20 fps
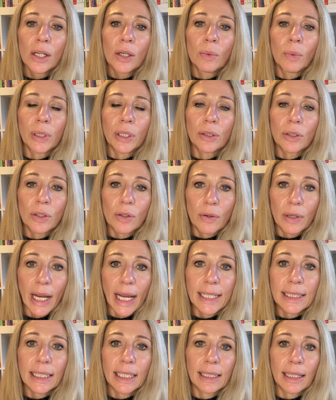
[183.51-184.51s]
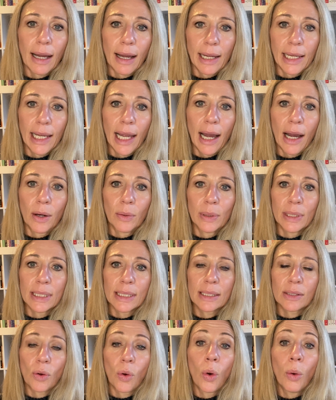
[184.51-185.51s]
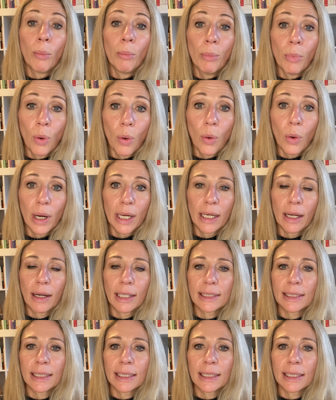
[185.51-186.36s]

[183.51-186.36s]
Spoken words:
where you're creating that 8 hours or more a night.